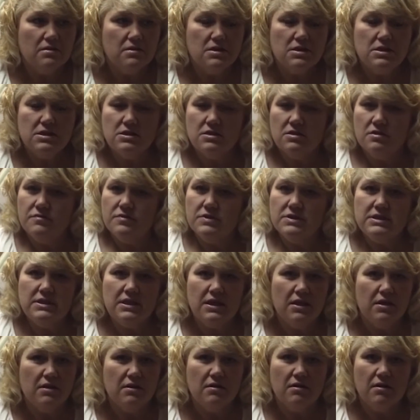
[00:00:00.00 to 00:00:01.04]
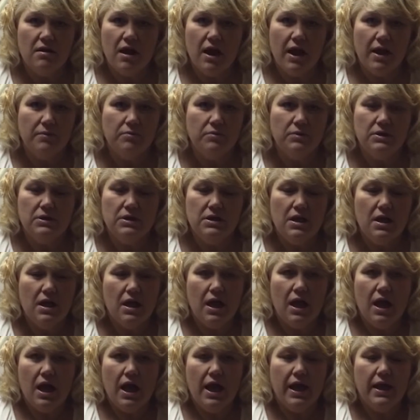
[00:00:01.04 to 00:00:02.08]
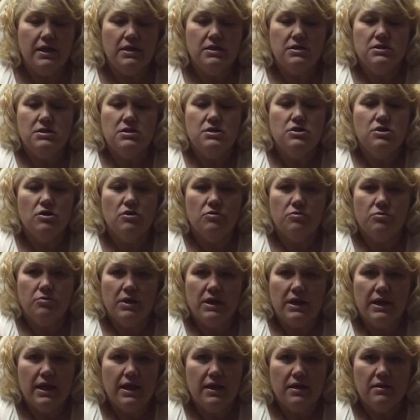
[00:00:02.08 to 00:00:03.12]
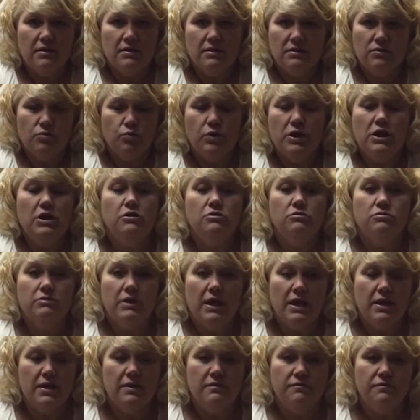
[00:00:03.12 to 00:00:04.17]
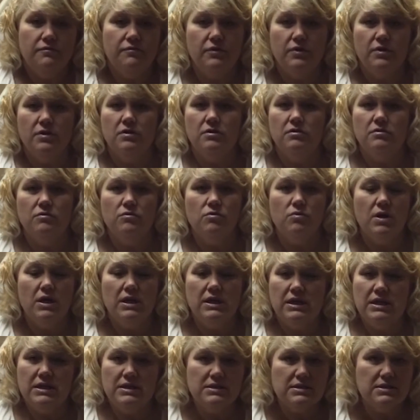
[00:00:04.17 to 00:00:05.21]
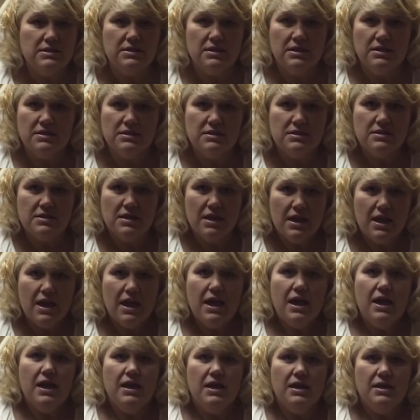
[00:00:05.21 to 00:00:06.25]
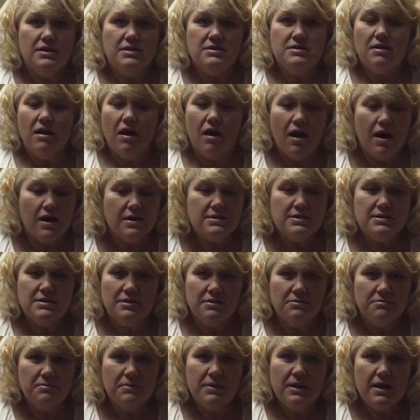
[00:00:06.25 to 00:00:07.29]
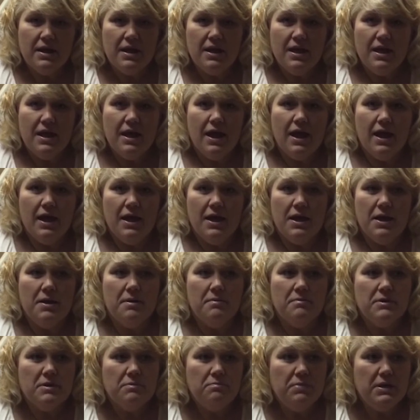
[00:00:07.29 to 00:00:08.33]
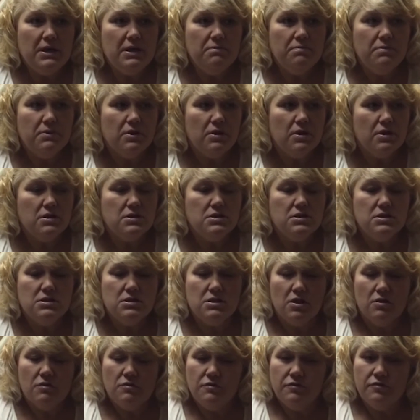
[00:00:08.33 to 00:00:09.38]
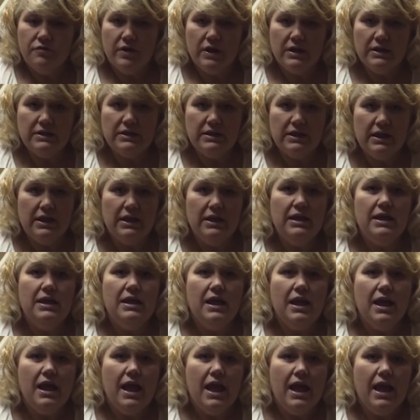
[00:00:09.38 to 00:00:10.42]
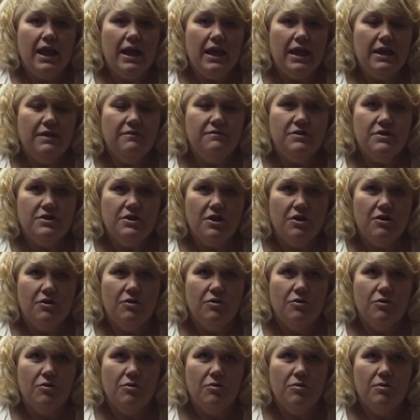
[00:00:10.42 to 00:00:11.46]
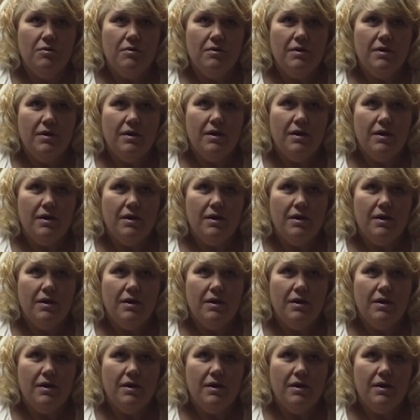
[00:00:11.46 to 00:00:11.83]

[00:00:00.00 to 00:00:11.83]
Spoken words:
the service here, I don't regret it for one instance. It is awesome. The people are so friendly. Even though